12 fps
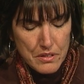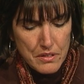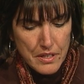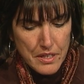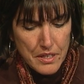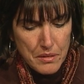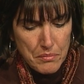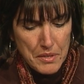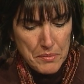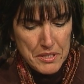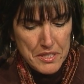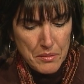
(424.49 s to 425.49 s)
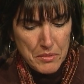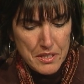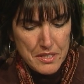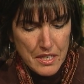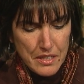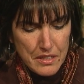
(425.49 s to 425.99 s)
maybe some of
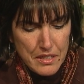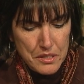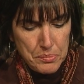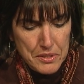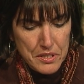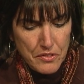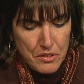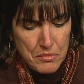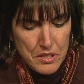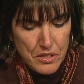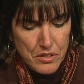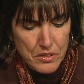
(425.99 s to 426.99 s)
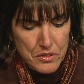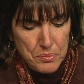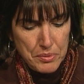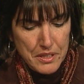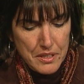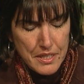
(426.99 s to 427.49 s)
these holiday-specific materials, but